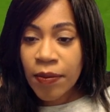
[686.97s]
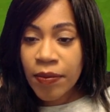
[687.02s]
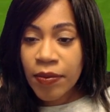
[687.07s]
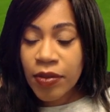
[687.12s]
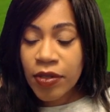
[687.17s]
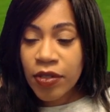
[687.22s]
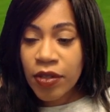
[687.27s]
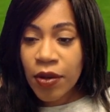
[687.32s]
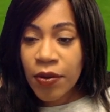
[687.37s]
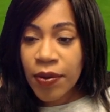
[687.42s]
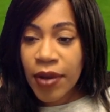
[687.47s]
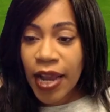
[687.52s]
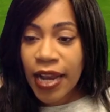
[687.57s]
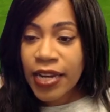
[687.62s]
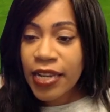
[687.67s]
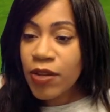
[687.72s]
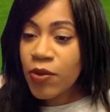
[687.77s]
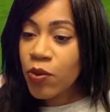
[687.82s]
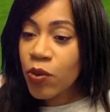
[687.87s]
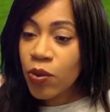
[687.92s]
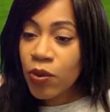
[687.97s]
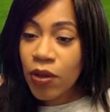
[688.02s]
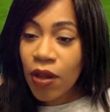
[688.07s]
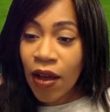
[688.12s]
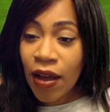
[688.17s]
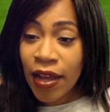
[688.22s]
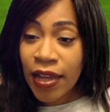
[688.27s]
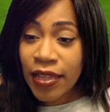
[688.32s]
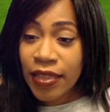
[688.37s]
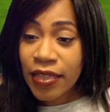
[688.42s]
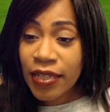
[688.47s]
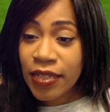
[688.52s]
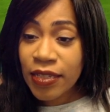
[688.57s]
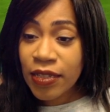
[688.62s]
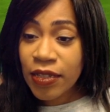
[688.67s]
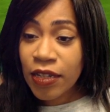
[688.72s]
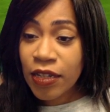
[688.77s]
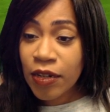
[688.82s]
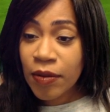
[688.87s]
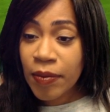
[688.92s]
So any wall height,
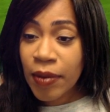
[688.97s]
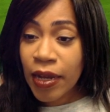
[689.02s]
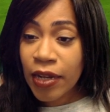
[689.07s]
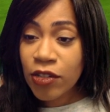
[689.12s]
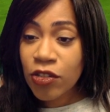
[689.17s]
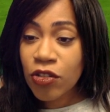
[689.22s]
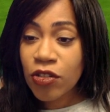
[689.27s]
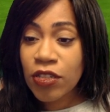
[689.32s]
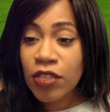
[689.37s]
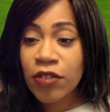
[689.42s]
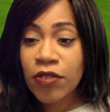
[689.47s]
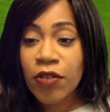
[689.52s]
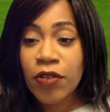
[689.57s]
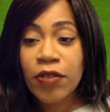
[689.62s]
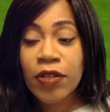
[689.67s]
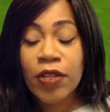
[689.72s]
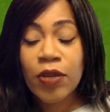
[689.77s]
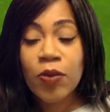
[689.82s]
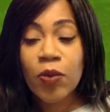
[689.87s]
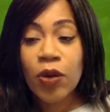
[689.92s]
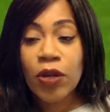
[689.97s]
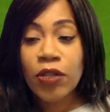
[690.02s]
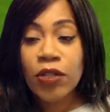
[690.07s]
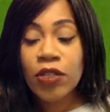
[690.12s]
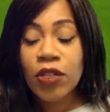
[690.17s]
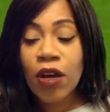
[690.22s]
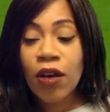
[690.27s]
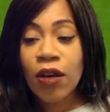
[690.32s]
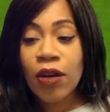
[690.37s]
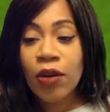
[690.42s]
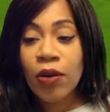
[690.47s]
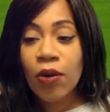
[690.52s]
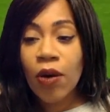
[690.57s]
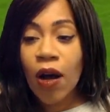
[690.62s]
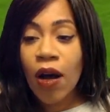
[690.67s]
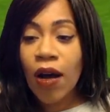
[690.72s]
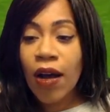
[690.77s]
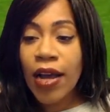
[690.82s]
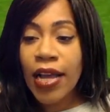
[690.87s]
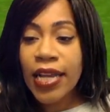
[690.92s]
these are going to match because they're only one tile
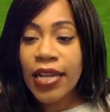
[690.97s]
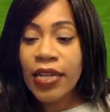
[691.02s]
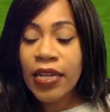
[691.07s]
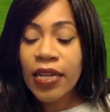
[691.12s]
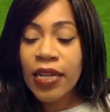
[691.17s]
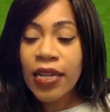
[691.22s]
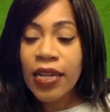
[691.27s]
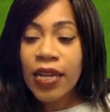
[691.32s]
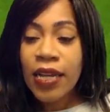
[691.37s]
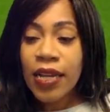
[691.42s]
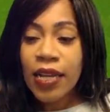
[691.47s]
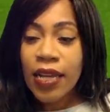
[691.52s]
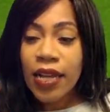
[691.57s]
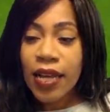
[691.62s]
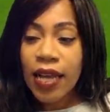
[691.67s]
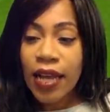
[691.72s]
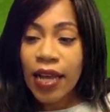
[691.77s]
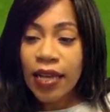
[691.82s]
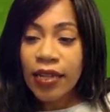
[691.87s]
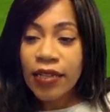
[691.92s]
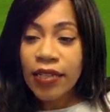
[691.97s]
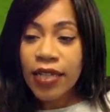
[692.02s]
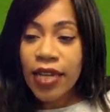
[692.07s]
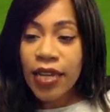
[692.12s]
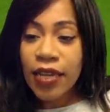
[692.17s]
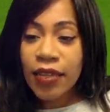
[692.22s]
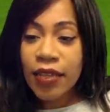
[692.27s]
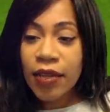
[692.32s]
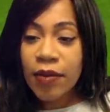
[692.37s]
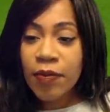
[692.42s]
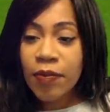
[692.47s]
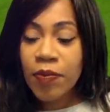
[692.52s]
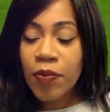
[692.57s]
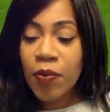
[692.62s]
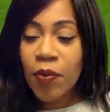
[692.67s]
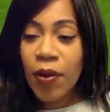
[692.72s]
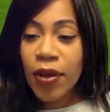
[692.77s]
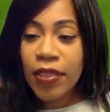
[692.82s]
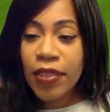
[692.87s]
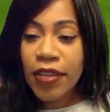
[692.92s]
high. And yeah,
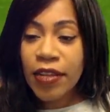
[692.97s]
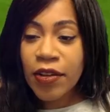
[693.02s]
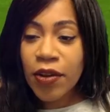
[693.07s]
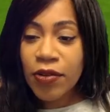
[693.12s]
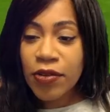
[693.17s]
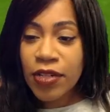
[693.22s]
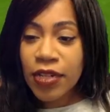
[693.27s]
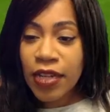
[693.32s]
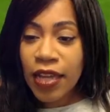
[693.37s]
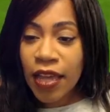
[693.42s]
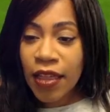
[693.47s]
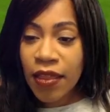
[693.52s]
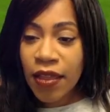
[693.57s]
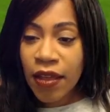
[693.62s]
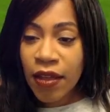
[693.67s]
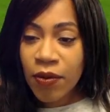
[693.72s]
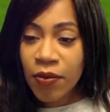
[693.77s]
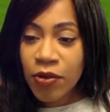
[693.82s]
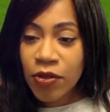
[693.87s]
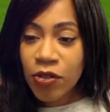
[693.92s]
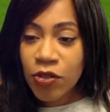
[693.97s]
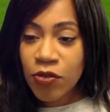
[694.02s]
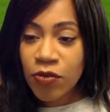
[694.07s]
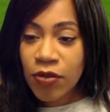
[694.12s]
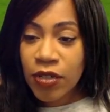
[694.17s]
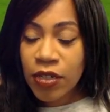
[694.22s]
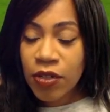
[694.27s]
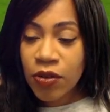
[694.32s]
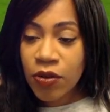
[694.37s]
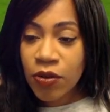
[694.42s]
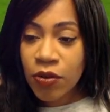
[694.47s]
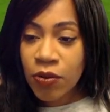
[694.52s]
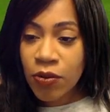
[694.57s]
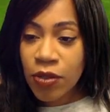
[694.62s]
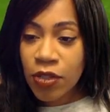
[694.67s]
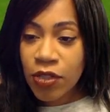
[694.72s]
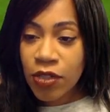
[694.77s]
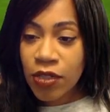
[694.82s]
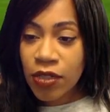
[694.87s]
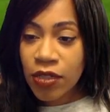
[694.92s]
when they go together, which is really cool,
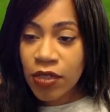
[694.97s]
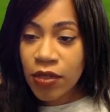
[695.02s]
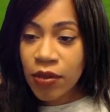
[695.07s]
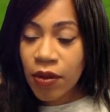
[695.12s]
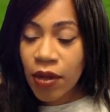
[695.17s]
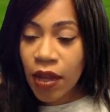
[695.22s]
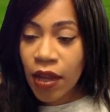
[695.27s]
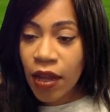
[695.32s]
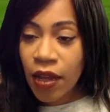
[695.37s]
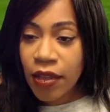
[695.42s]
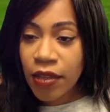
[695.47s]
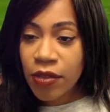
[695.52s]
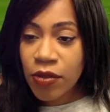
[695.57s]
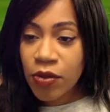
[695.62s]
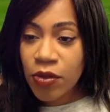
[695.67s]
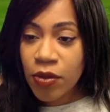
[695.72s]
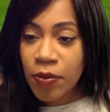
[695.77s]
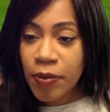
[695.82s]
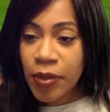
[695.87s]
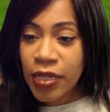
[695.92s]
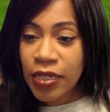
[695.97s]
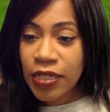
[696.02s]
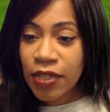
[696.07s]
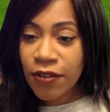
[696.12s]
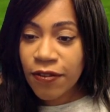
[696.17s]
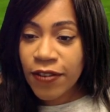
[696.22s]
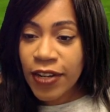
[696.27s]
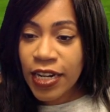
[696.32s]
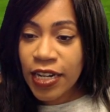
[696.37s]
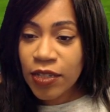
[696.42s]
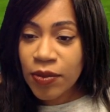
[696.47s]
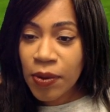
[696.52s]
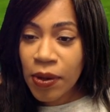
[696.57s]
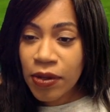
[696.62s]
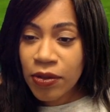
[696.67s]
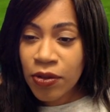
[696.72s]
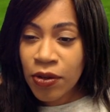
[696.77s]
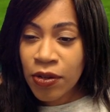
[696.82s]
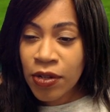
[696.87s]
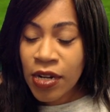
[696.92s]
which is this is the piece that Felix
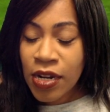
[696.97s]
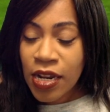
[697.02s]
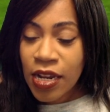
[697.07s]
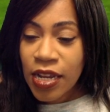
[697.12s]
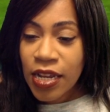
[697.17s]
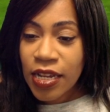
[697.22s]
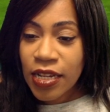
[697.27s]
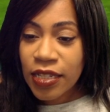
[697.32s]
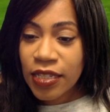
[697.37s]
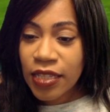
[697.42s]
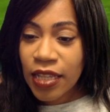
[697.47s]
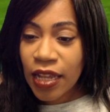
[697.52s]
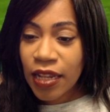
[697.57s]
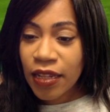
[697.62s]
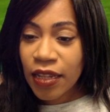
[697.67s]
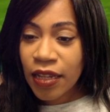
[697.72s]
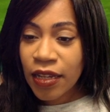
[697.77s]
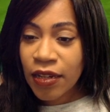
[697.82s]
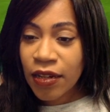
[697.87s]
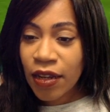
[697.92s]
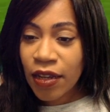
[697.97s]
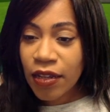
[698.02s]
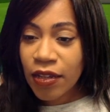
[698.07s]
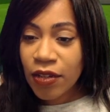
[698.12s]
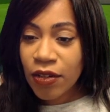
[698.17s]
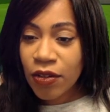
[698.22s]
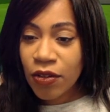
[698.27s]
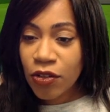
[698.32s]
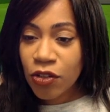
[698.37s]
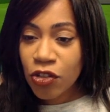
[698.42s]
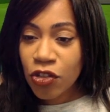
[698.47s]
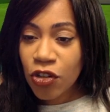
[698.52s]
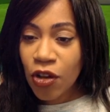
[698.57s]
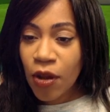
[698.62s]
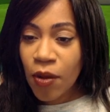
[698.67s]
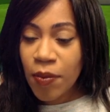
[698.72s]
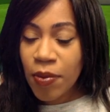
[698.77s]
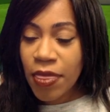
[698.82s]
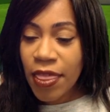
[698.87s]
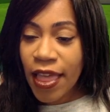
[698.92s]
worked on, is that they like look
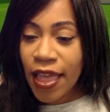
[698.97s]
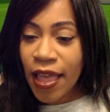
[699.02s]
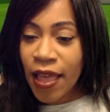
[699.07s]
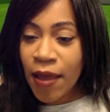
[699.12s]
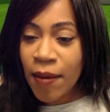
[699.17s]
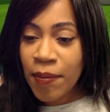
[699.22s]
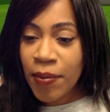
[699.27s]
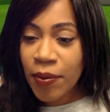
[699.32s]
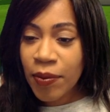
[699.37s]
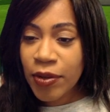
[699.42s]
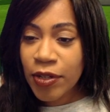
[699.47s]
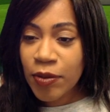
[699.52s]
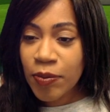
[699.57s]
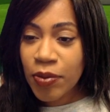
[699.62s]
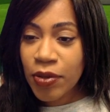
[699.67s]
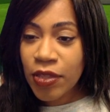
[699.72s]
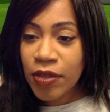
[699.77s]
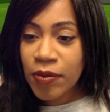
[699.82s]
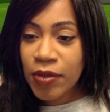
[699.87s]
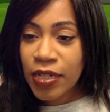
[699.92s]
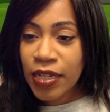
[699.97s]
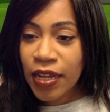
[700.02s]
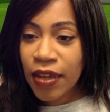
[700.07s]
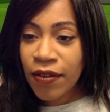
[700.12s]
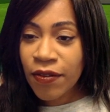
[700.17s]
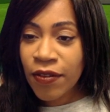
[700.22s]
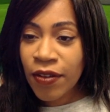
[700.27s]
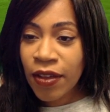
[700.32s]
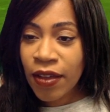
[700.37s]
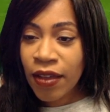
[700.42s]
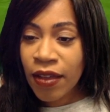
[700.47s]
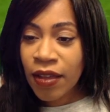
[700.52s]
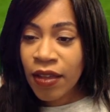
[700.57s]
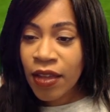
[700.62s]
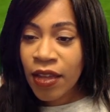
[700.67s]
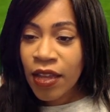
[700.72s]
sharp there, but when you put them together,